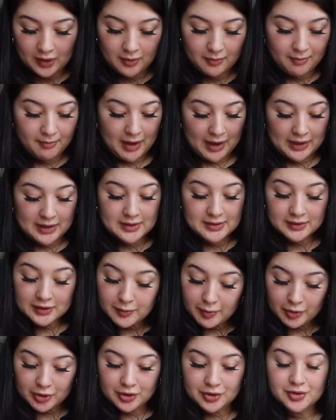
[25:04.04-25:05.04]
many
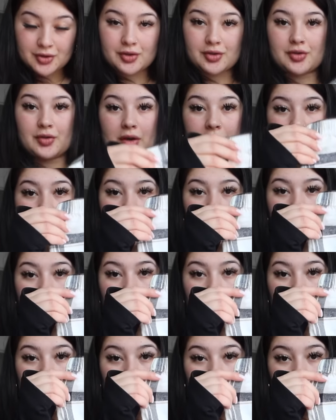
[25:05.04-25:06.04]
sleepers. So I think I'm
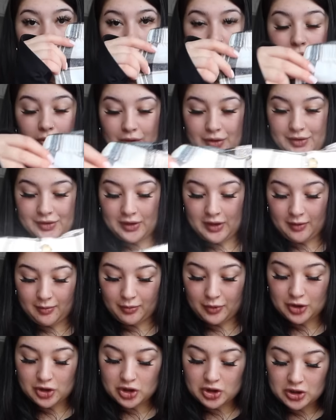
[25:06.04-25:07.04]
gonna have to order some,
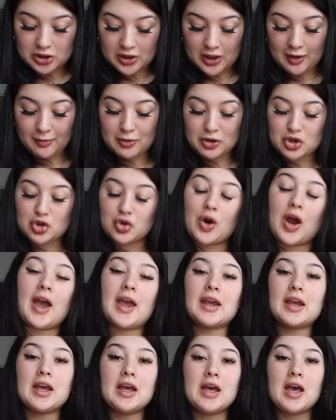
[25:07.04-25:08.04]
which I've been
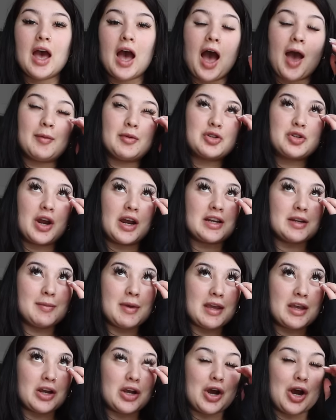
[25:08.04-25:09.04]
trying to
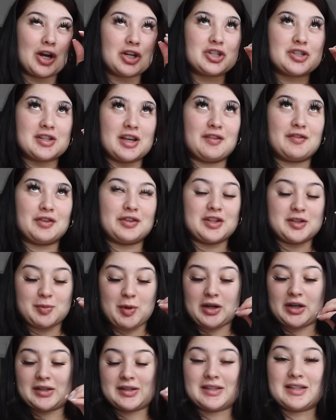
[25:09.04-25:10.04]
make a conscious effort this
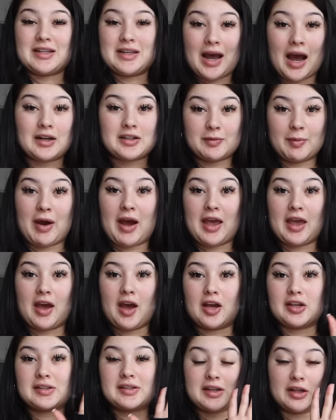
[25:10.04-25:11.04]
pregnancy not to buy
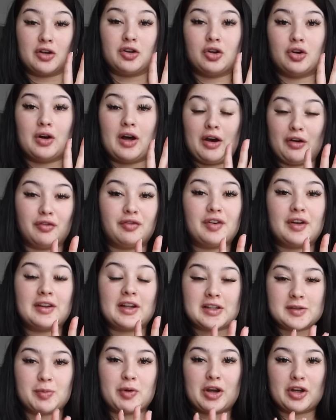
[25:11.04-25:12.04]
a single outfit
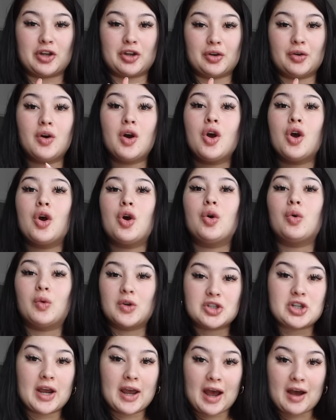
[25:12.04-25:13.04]
that's brand new,
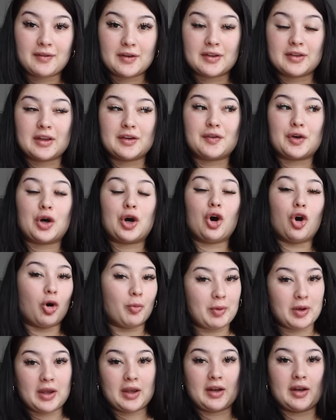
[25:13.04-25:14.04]
which I haven't. They've all
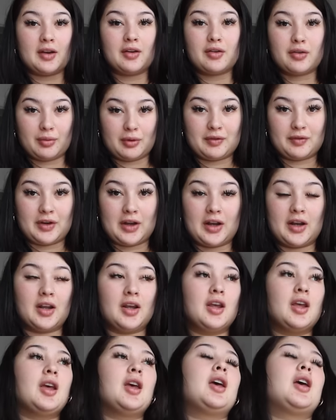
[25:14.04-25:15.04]
been thrifted
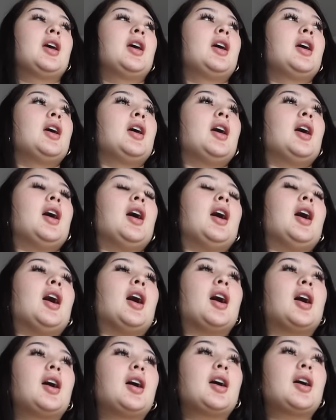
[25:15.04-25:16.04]

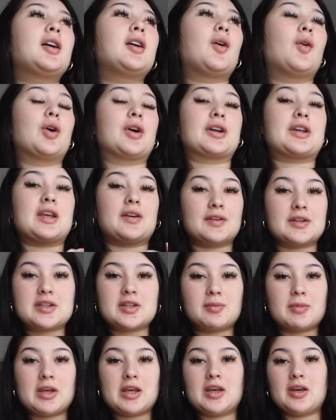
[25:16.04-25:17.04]
or given
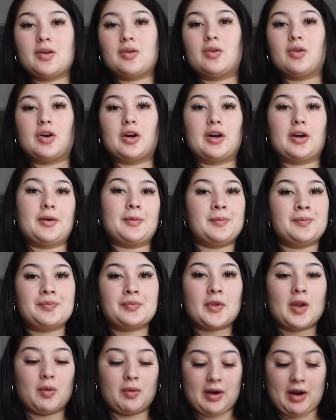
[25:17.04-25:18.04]
to me or
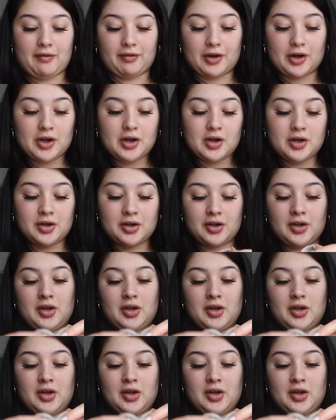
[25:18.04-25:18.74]
whatever.